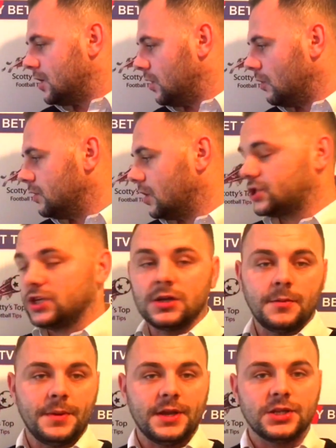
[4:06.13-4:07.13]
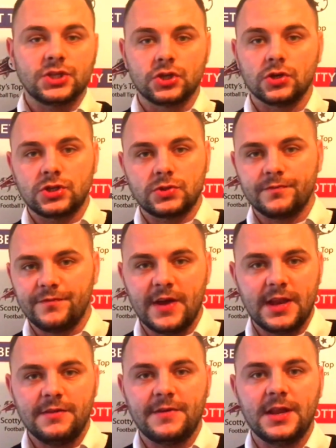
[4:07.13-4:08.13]
Lots of you have been in touch,
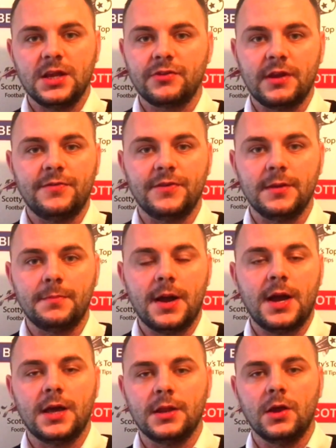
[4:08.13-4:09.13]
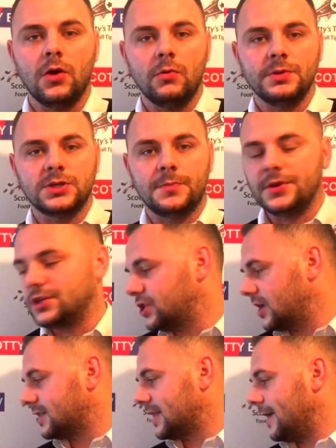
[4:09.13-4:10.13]
very, very great feedback and always
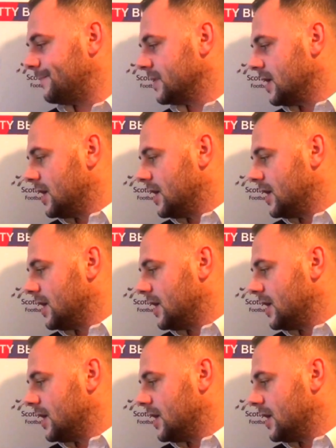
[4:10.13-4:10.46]
appreciate that.